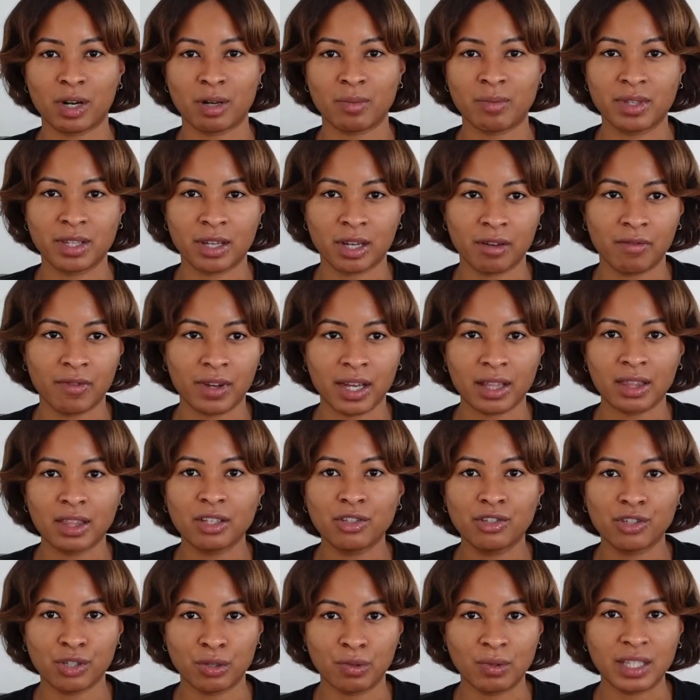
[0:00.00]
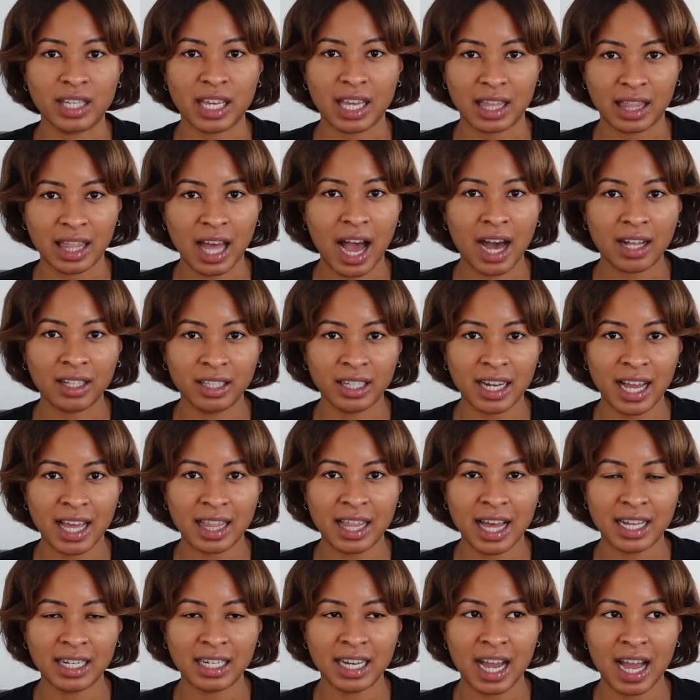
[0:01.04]
observing the Juneteenth holiday
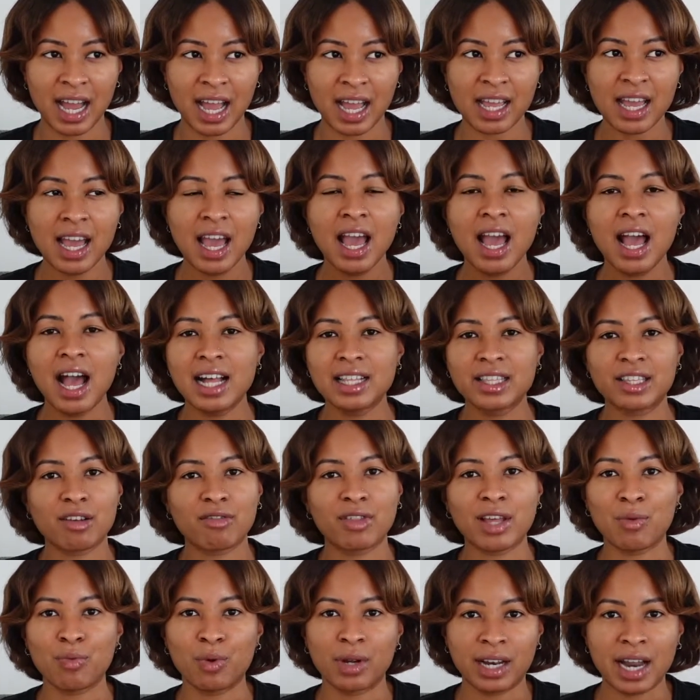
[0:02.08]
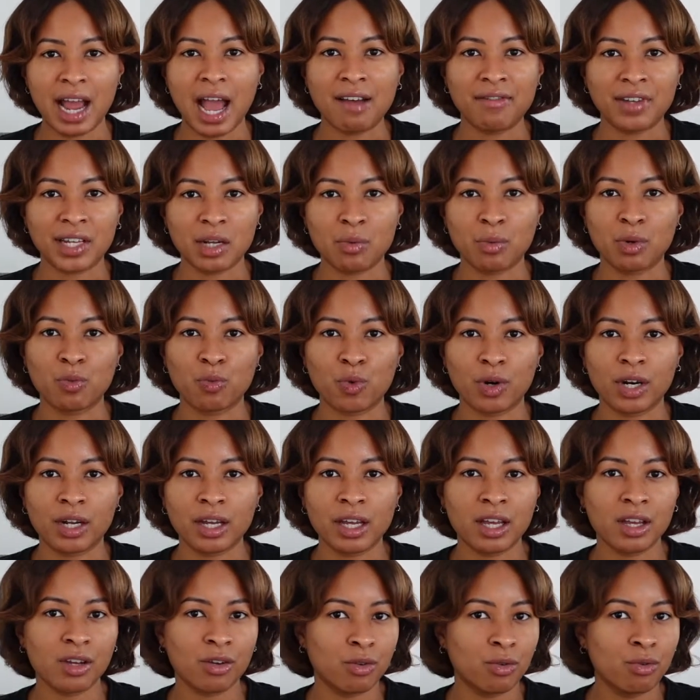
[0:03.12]
that day, and so they wouldn't have anyone
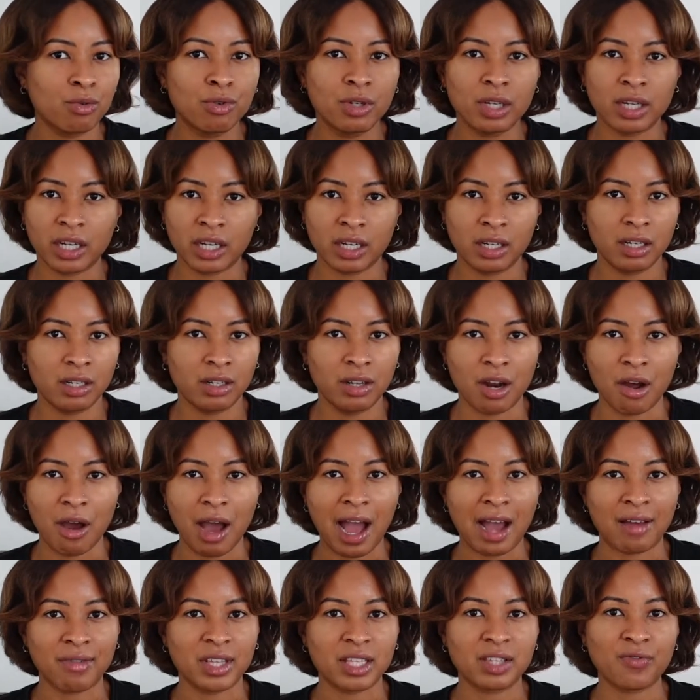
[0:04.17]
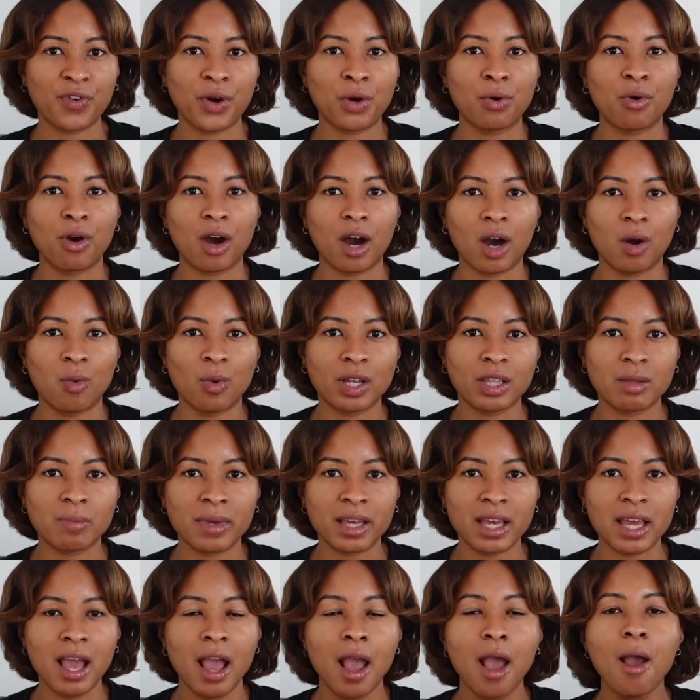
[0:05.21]
working who could, you know, have this phone call with
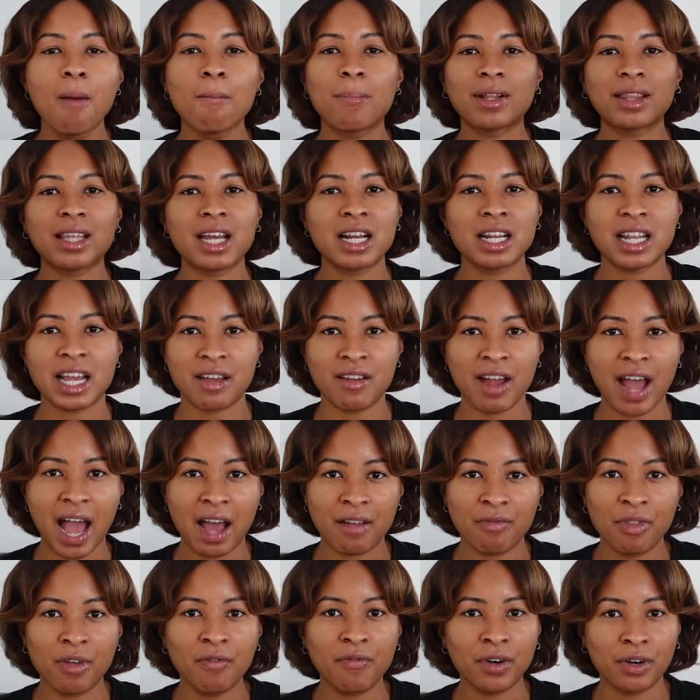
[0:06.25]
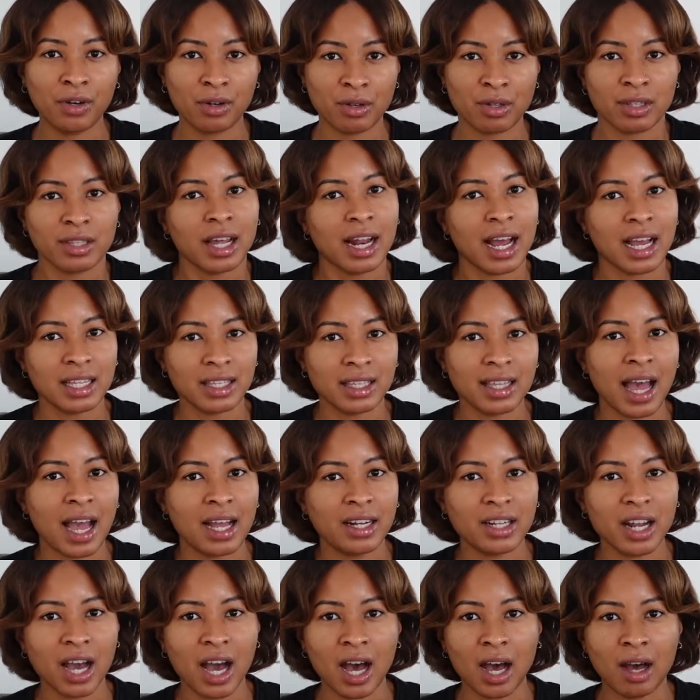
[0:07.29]
me. But they did have the photos that I sent
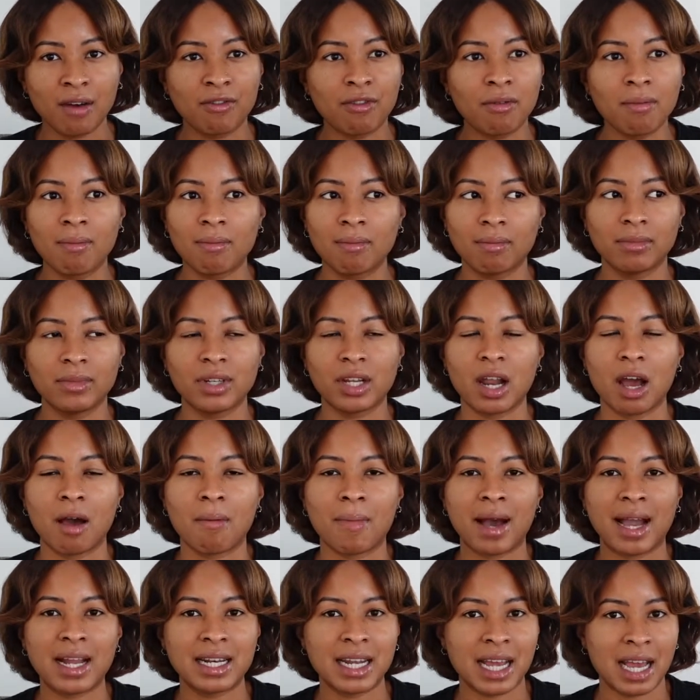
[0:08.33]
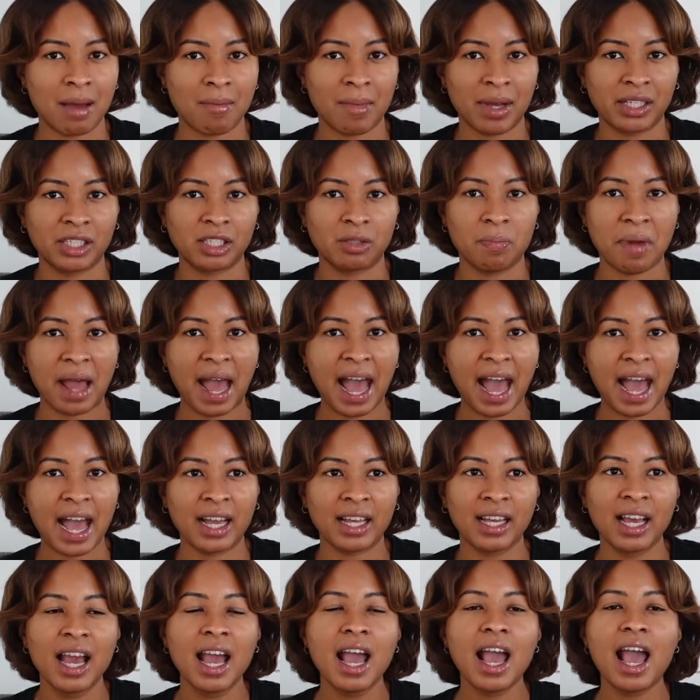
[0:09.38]
of, you know, my damaged bag,
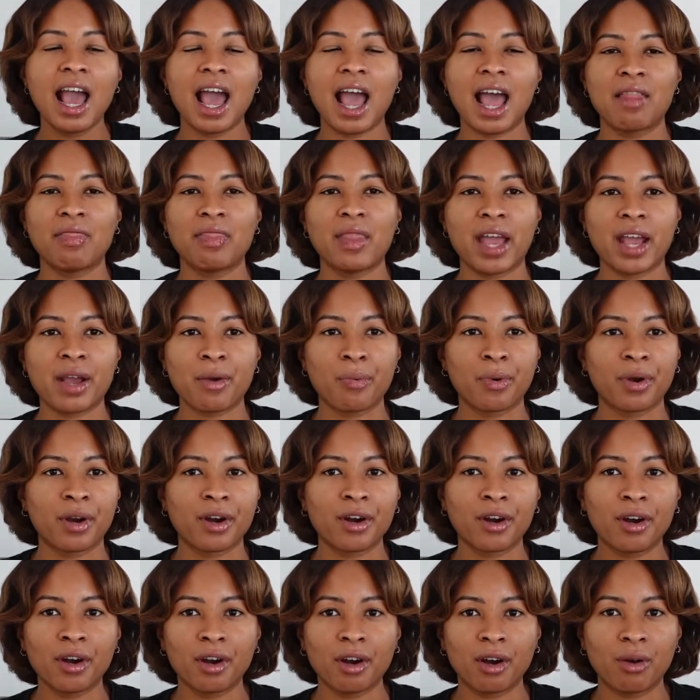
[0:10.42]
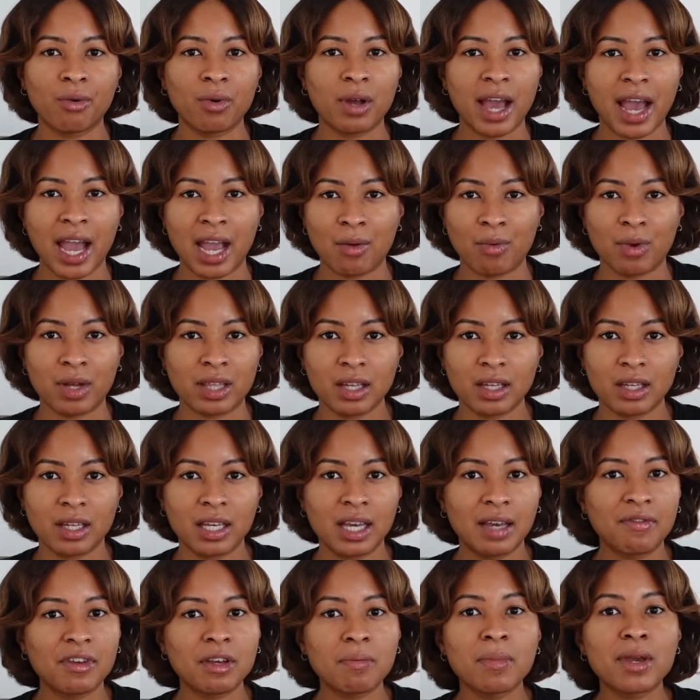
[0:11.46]
and they were okay with
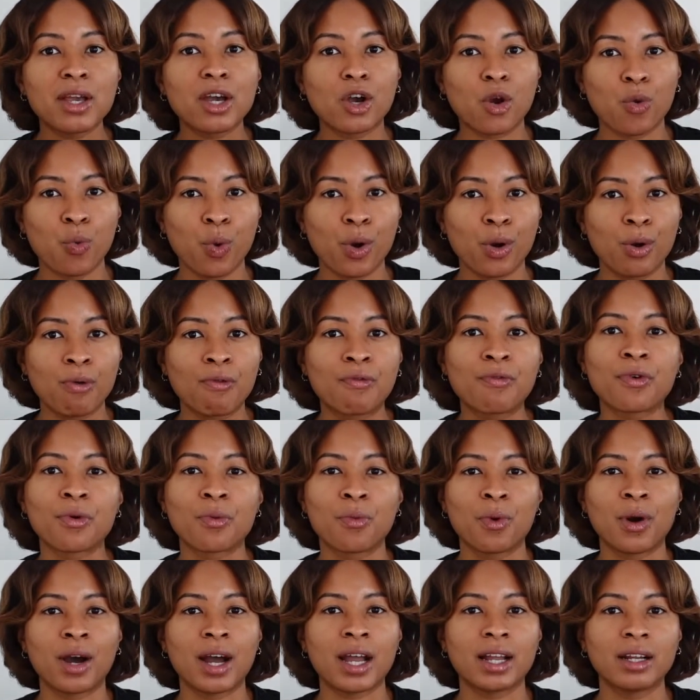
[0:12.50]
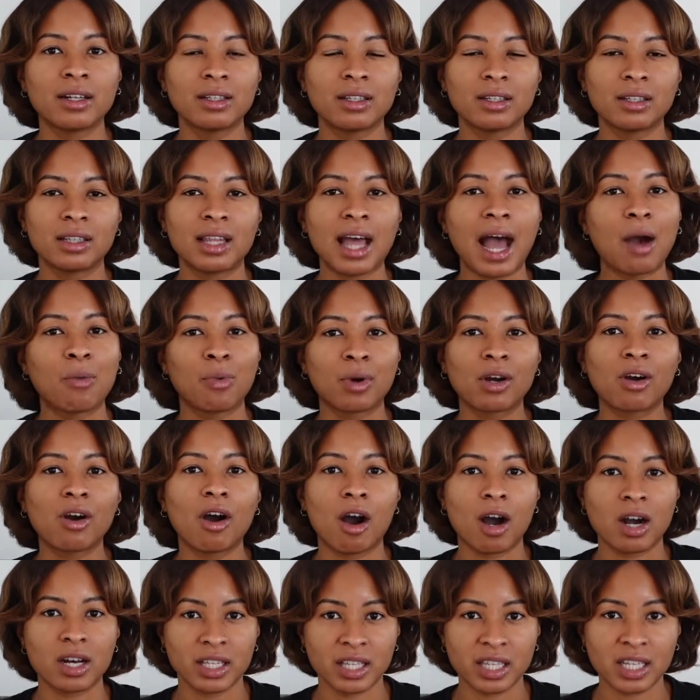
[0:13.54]
giving me a quote for what that would
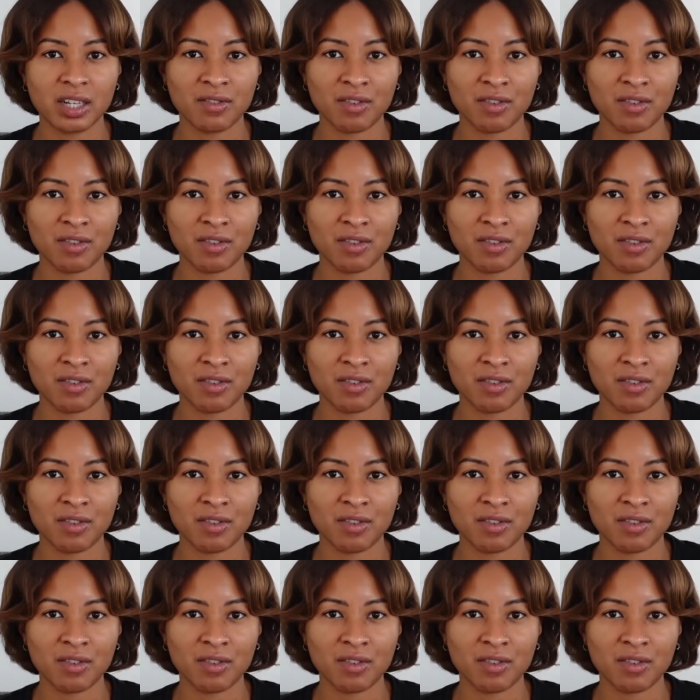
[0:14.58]
cost to